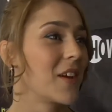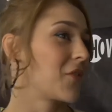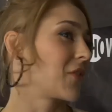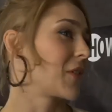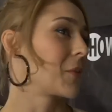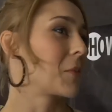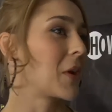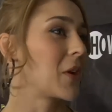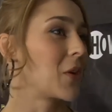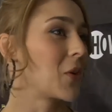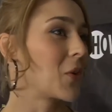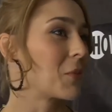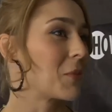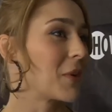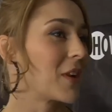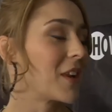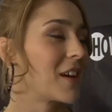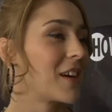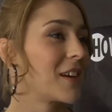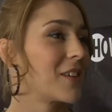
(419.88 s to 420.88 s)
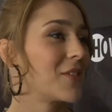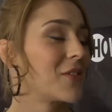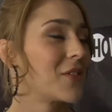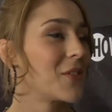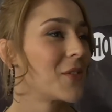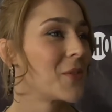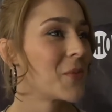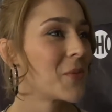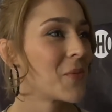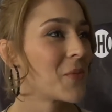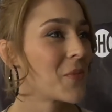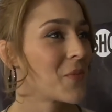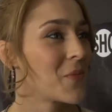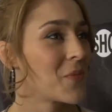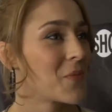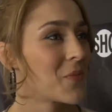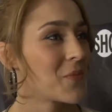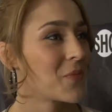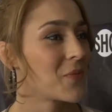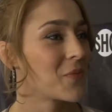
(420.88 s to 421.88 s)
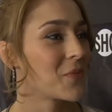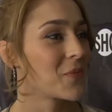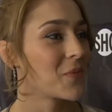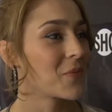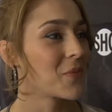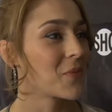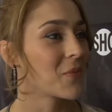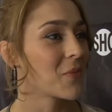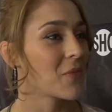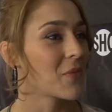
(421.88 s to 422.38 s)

having my normal life. How are things changing?